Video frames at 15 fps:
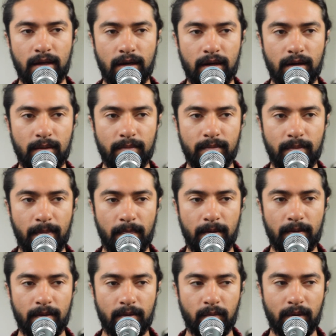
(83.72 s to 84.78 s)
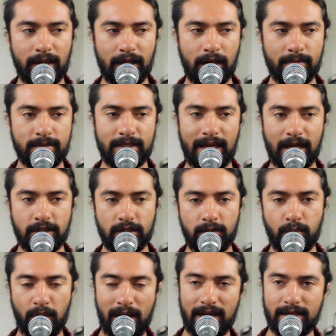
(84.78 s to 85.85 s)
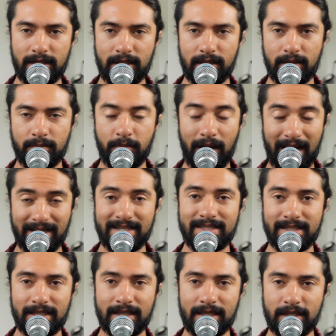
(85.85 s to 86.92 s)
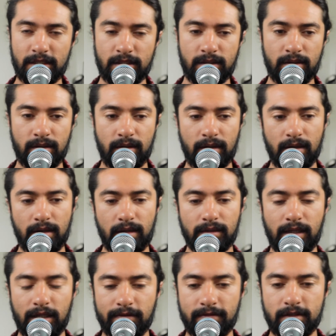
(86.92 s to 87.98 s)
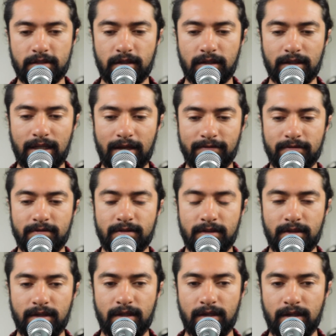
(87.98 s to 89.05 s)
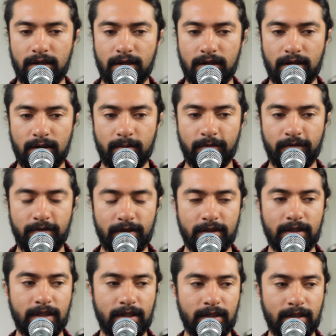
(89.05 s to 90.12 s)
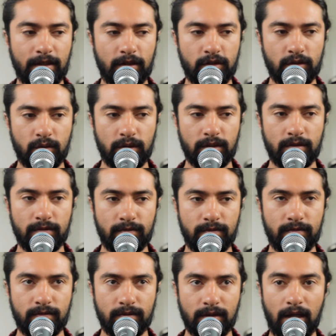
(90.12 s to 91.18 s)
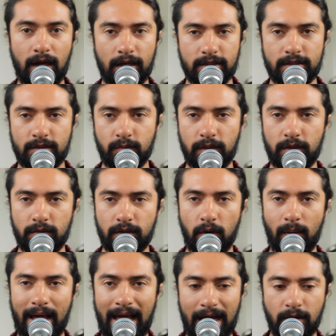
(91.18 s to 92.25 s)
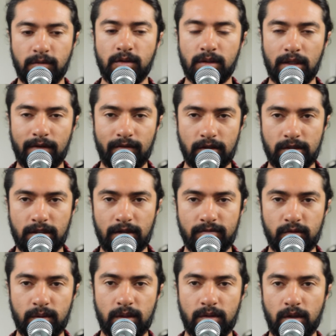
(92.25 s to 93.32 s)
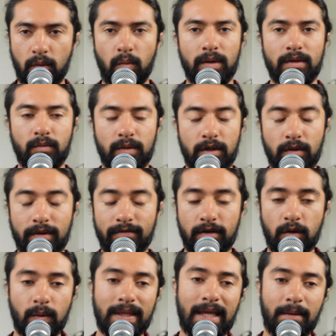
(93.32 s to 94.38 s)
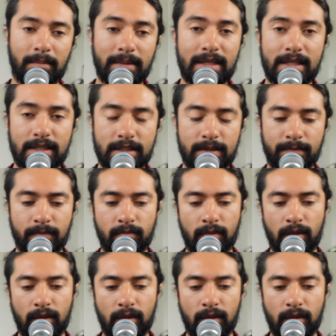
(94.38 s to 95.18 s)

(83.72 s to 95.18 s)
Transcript: um, when it comes to actually practicing, practicing this, uh, a lot of us are left. Um, feeling sort of lost. We don't know how to love ourselves. We don't know. We don't even know what that means.